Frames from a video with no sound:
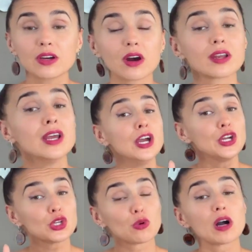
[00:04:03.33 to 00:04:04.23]
card,
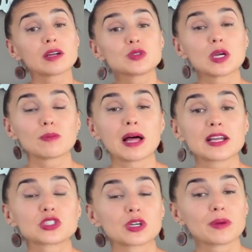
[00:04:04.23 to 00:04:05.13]
you're welcome to apply
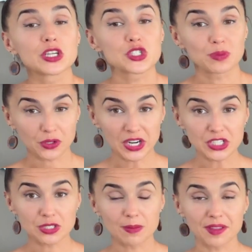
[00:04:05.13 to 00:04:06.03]
to our marriage
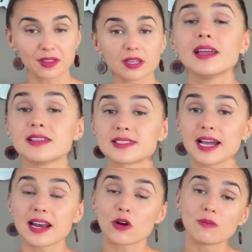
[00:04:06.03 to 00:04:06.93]
immigration method.
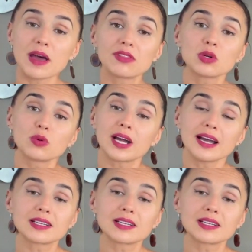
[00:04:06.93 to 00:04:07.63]
Inside our method, we guide